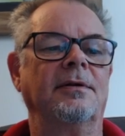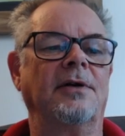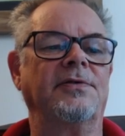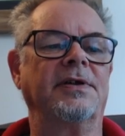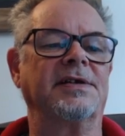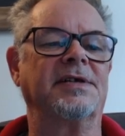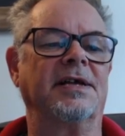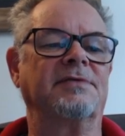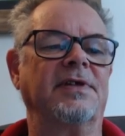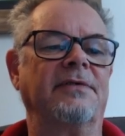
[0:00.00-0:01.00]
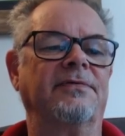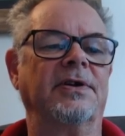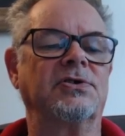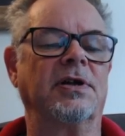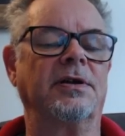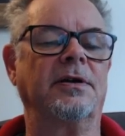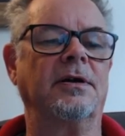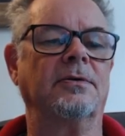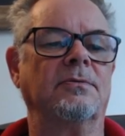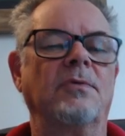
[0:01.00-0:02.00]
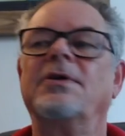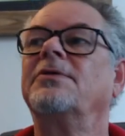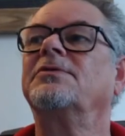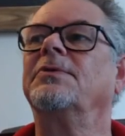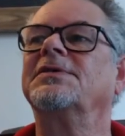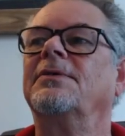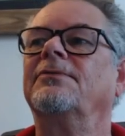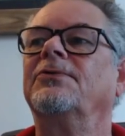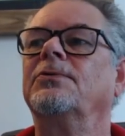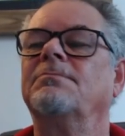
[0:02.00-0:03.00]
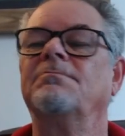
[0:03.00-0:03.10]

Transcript: I think that stands for definition. I don't know what else would it stand for.